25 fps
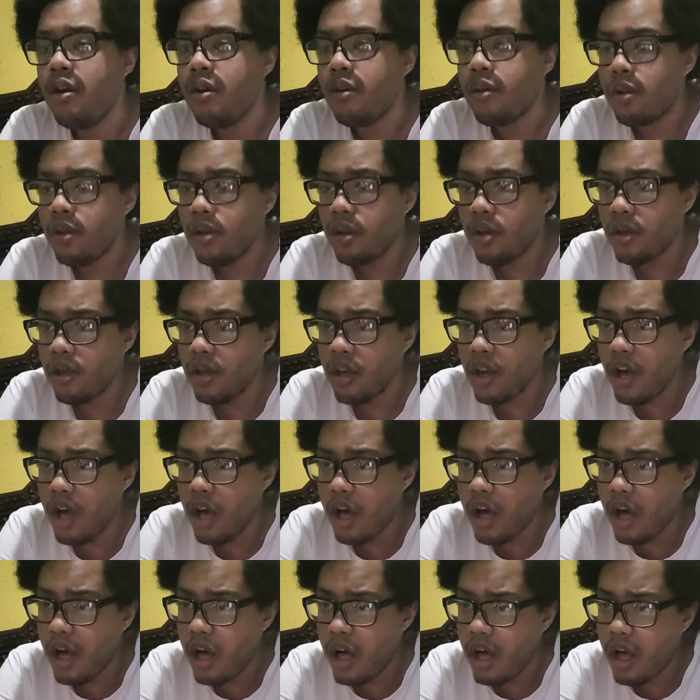
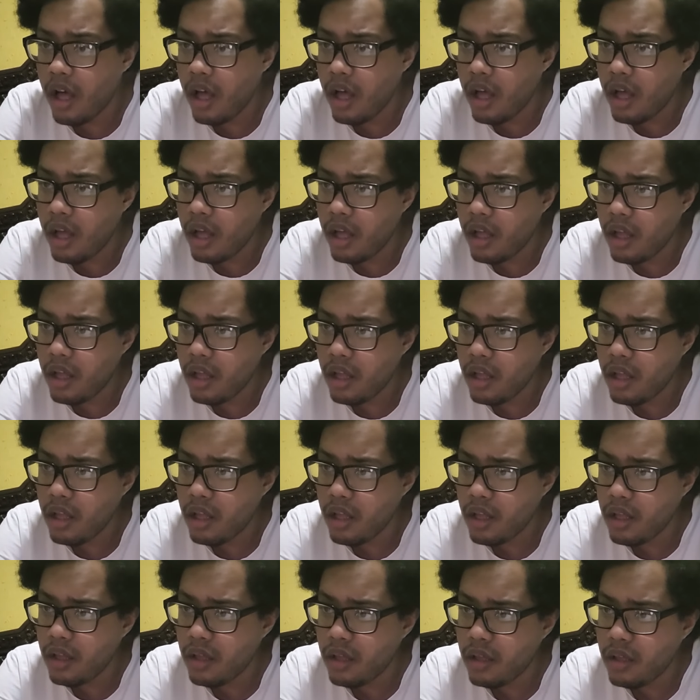
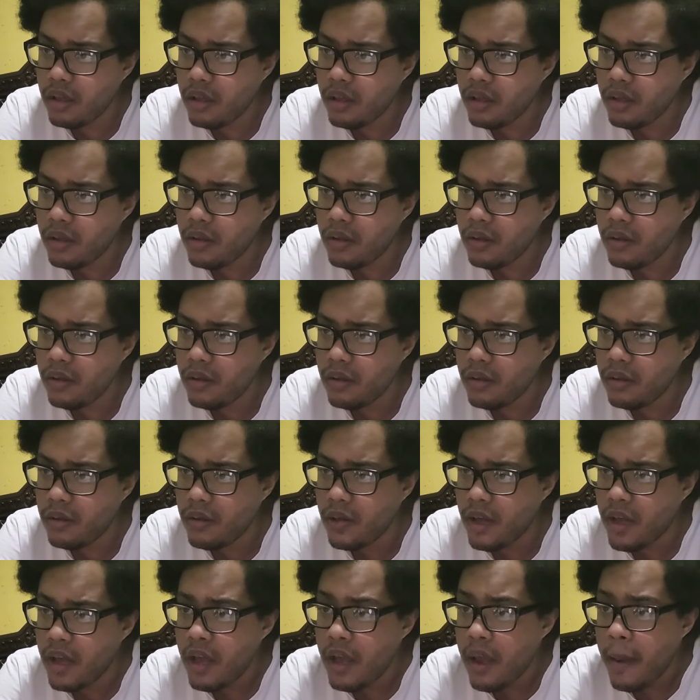Oh,
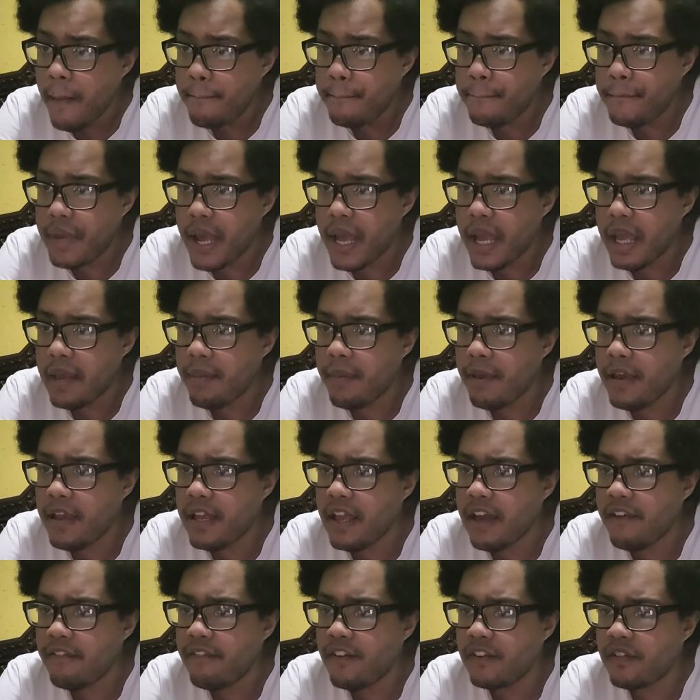baby,
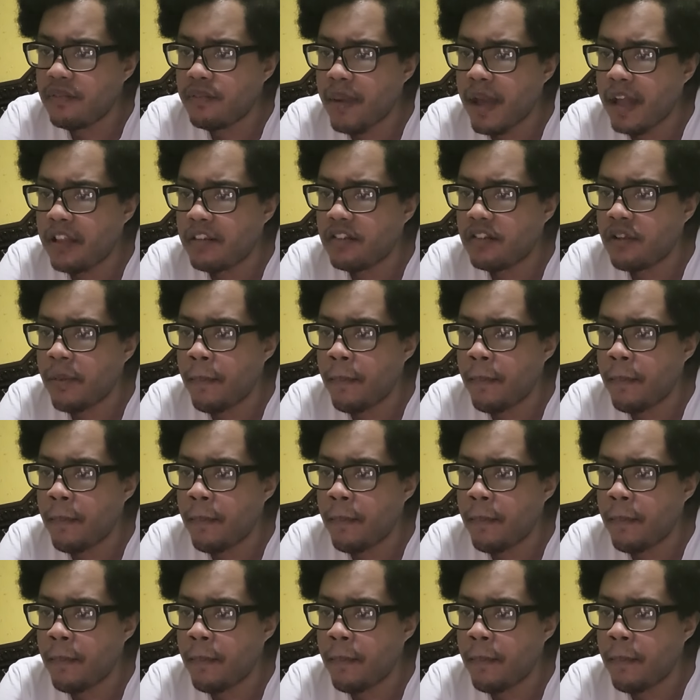if it's meant to